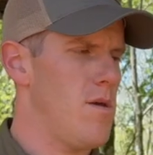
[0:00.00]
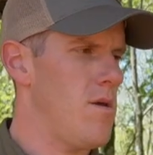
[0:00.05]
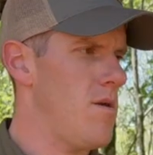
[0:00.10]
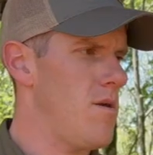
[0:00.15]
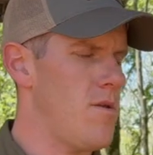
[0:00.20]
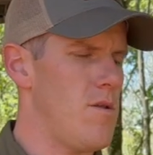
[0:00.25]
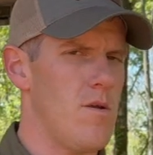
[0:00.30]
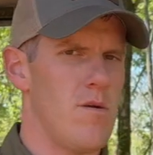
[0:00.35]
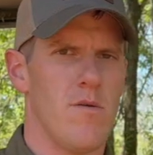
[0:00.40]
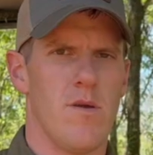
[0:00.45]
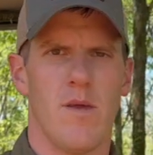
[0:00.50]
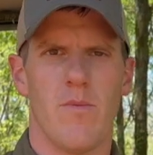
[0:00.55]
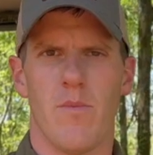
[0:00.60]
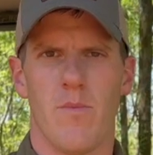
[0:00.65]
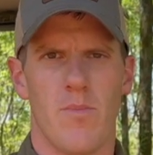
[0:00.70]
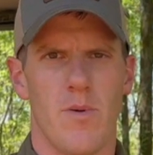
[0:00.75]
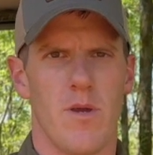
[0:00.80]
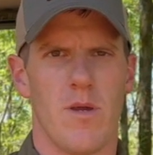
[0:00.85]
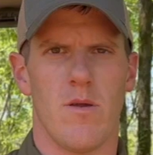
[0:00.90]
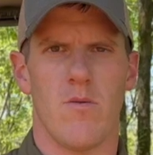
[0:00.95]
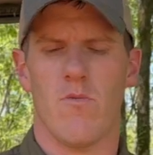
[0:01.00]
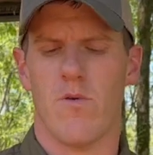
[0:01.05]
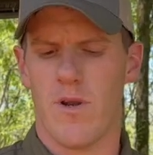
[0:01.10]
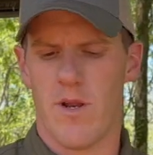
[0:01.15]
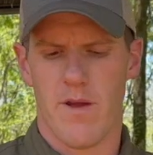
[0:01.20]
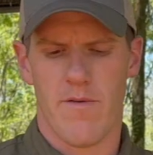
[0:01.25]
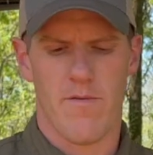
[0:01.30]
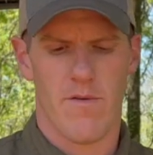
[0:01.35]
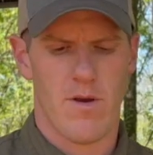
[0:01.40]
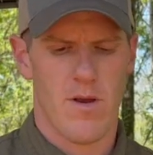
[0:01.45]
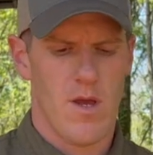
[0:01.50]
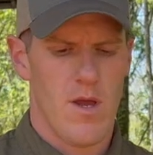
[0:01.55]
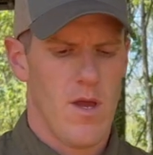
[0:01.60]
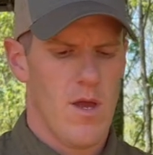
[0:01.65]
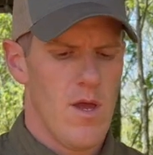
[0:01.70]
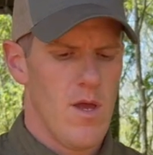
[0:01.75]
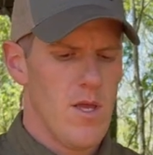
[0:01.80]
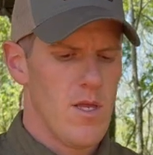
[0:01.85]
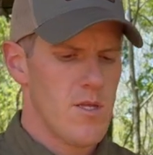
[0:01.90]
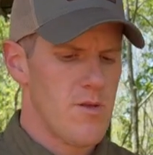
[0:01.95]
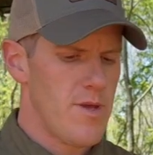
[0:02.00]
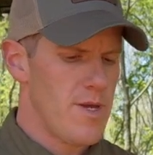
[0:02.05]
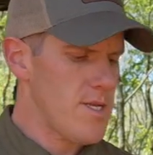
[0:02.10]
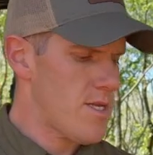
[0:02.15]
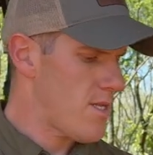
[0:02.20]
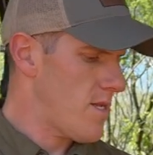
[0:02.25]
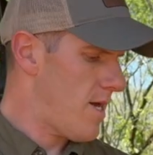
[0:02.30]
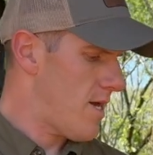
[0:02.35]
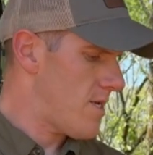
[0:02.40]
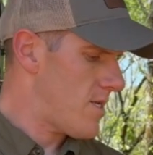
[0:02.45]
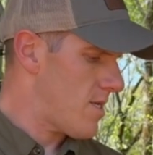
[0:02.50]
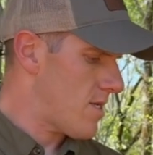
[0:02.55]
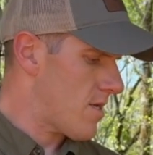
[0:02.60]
you know, M&P, whatever. So that's nice.